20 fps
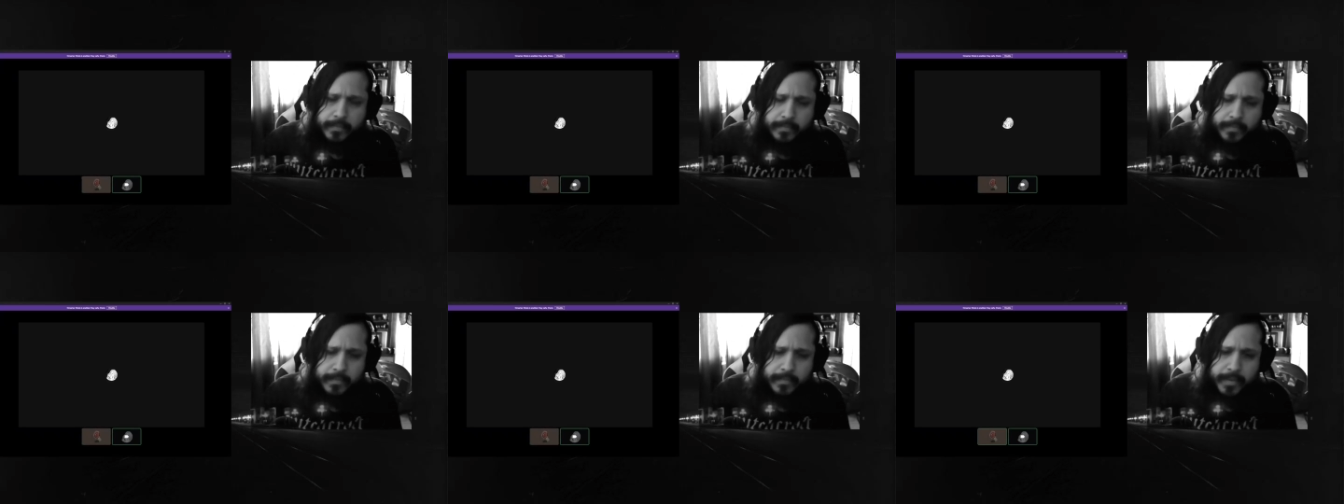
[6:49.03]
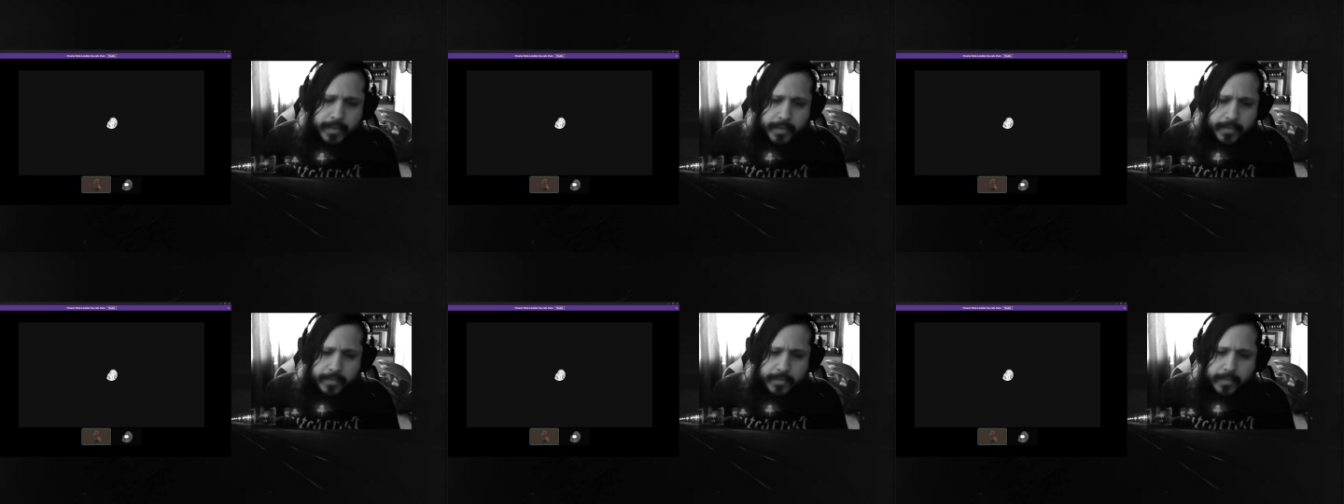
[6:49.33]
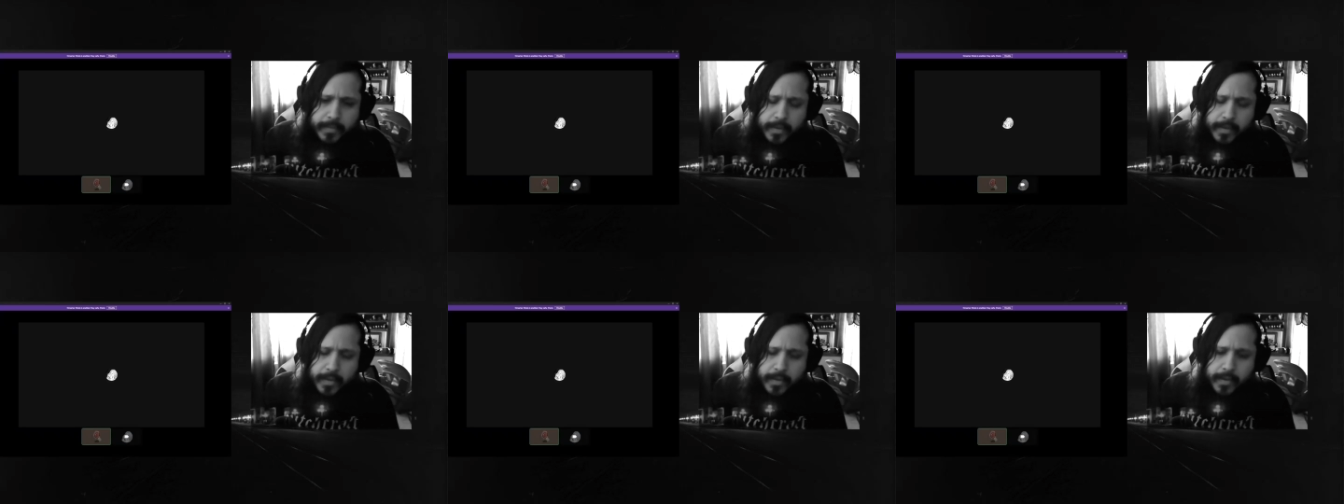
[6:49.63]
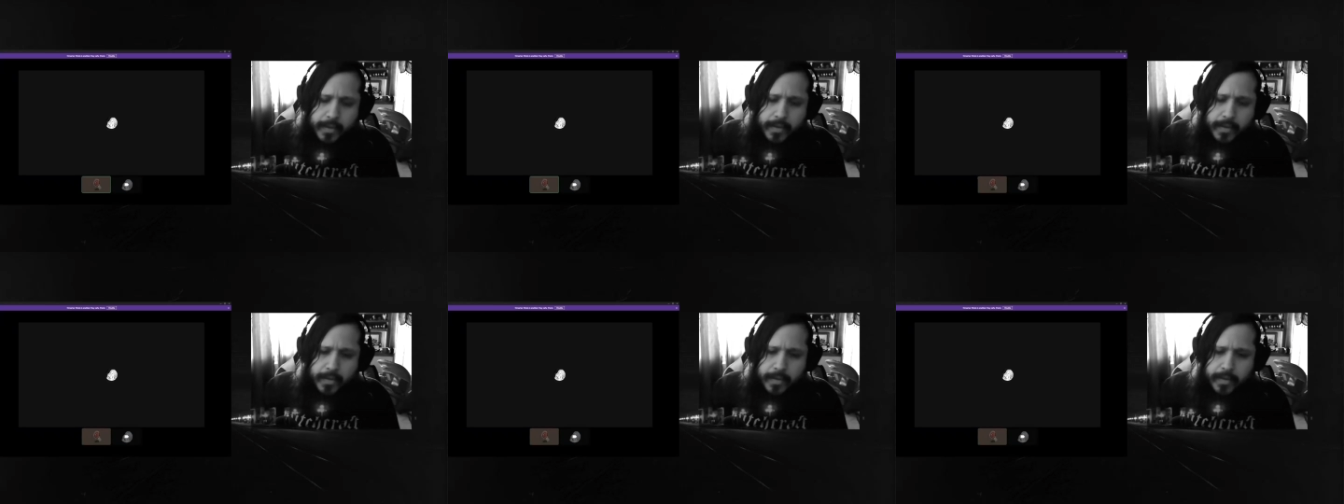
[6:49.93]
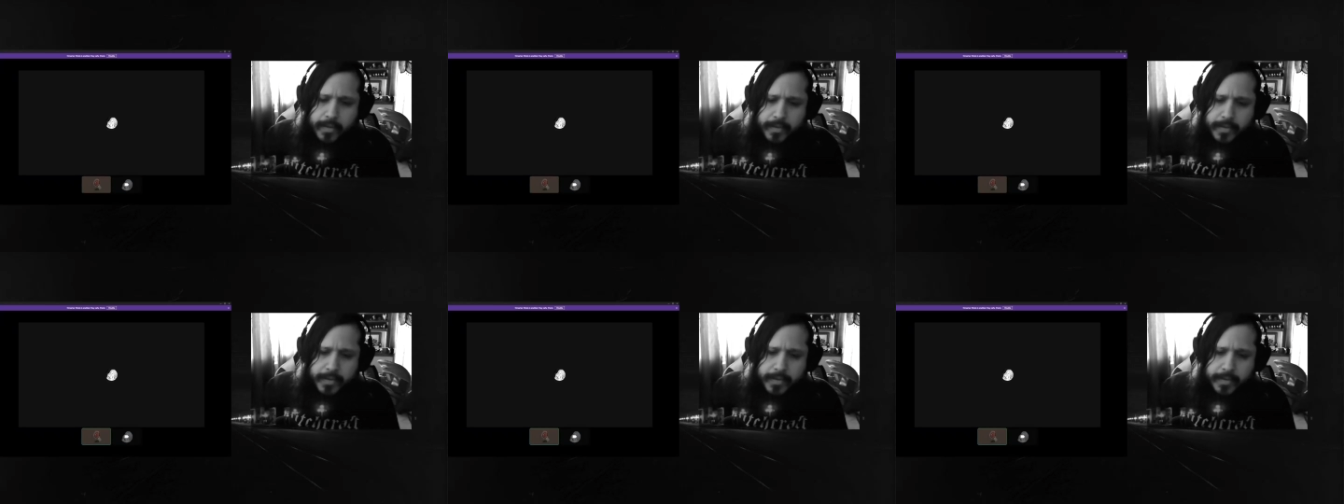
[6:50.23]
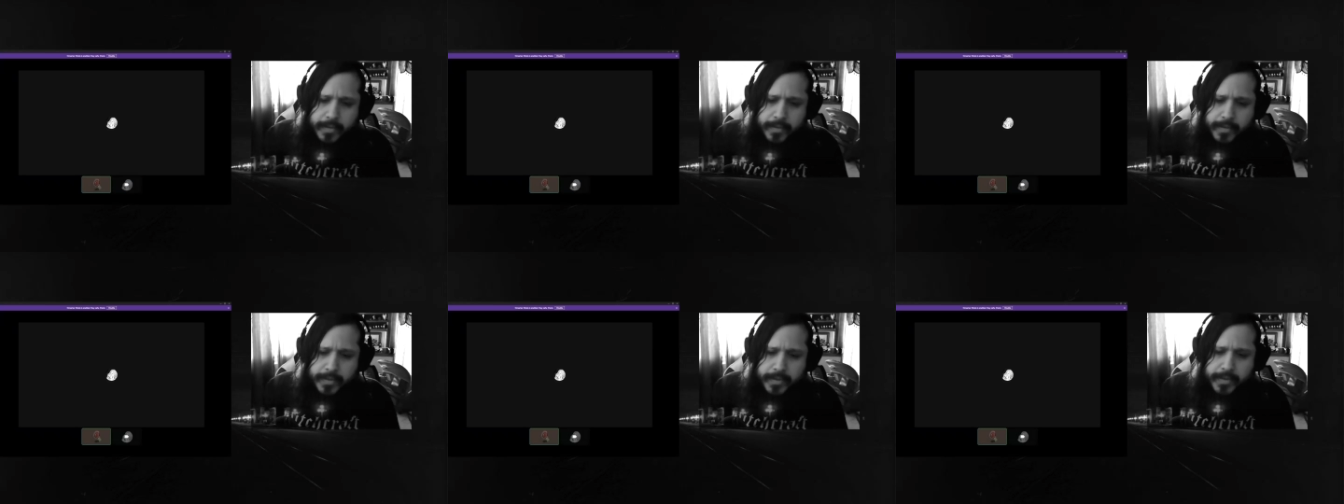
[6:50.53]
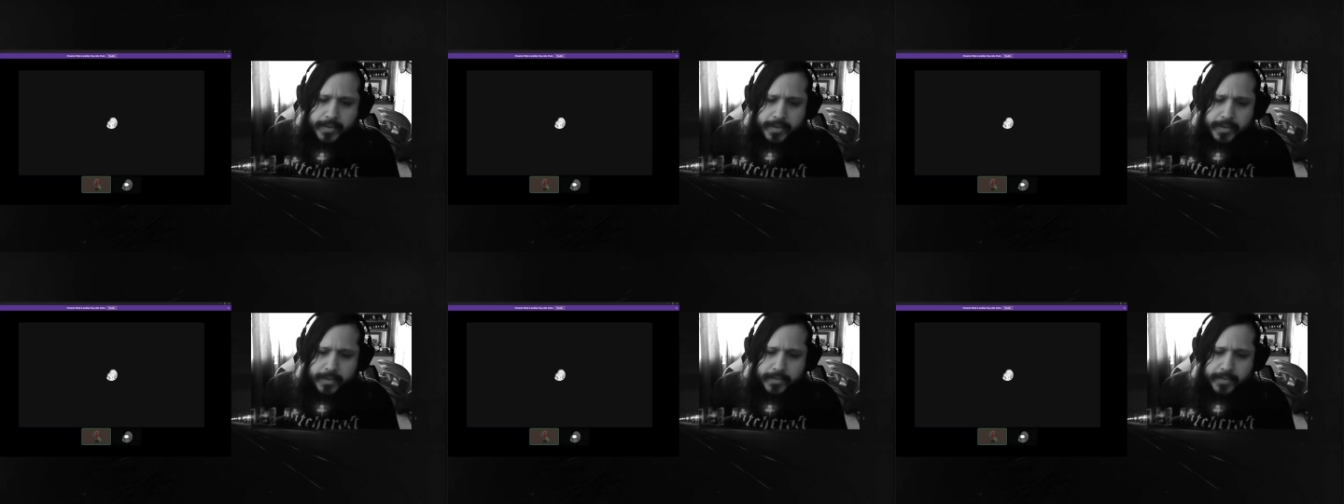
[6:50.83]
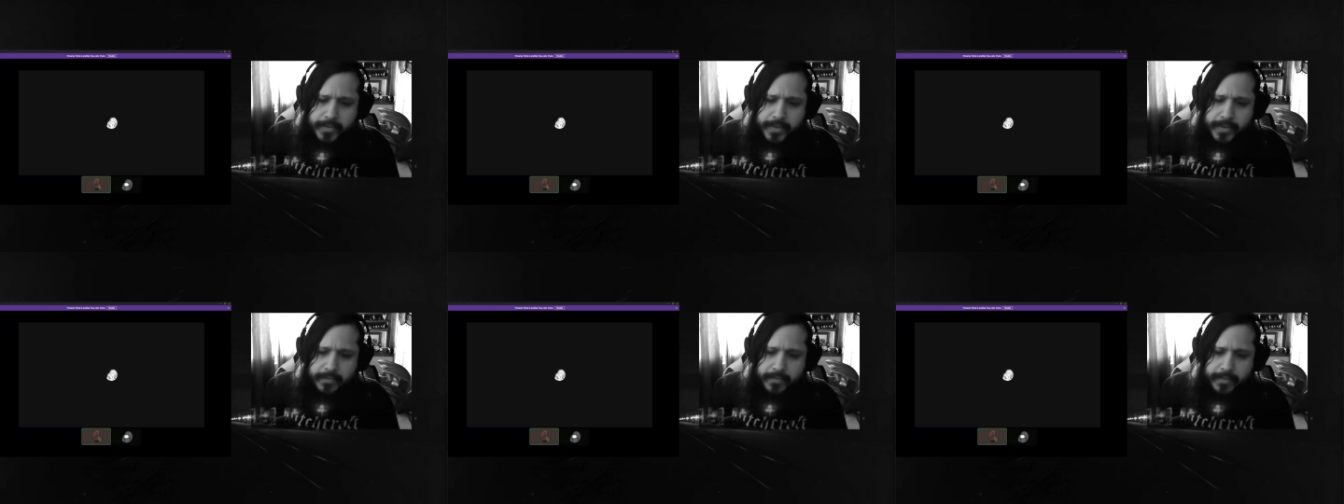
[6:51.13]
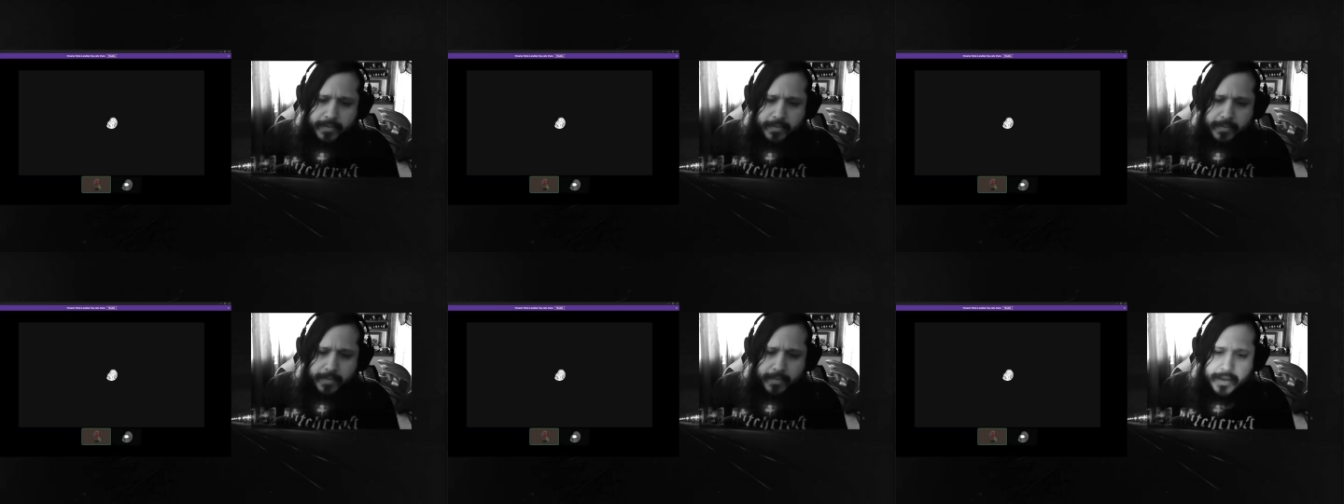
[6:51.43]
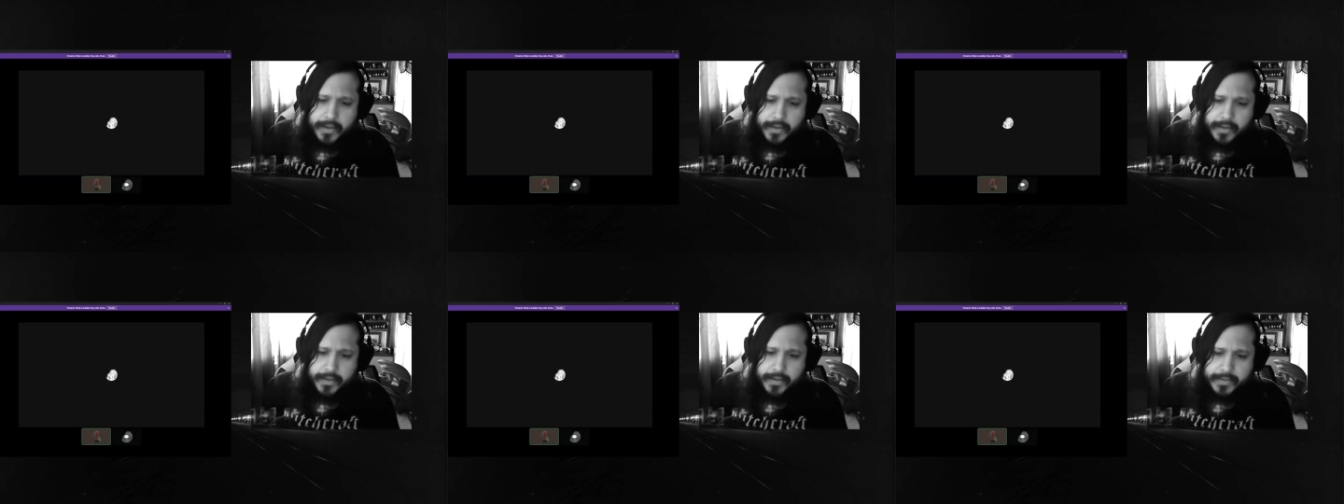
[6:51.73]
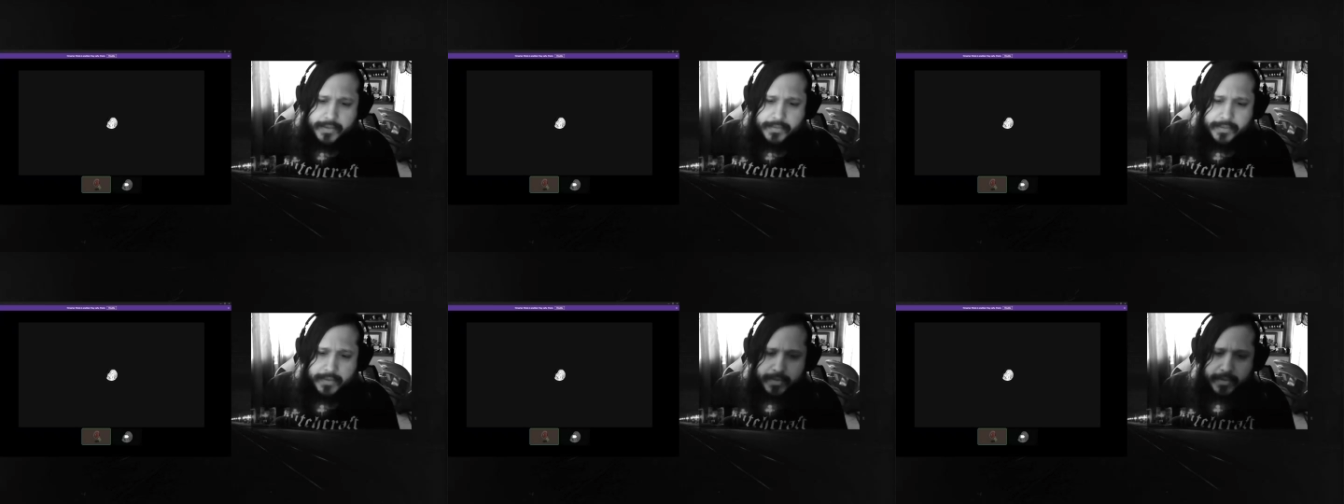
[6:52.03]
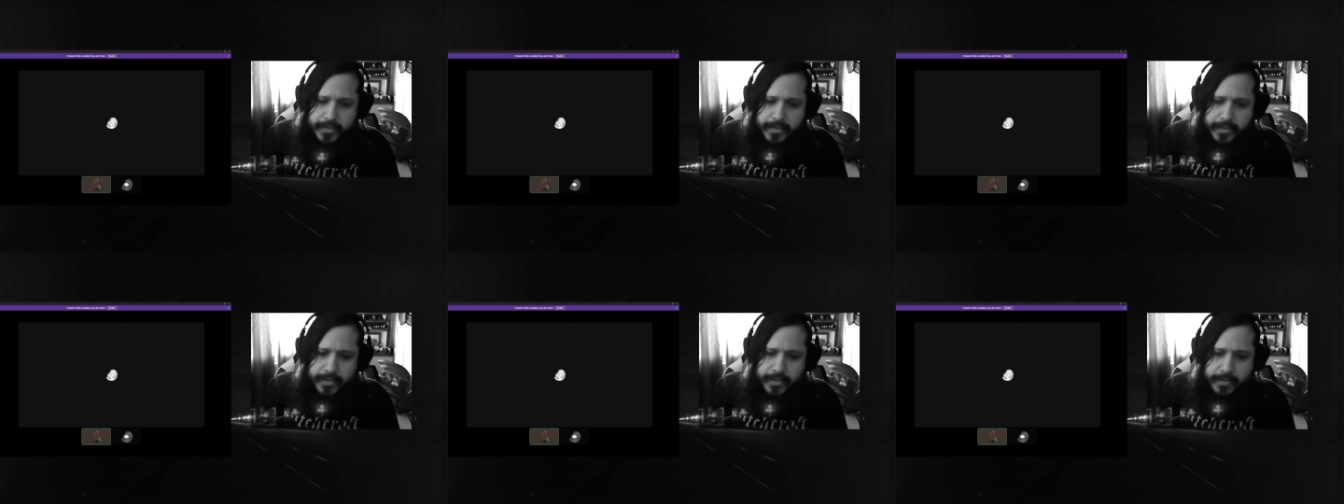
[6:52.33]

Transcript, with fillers: yeah so you disassociate from the body as well as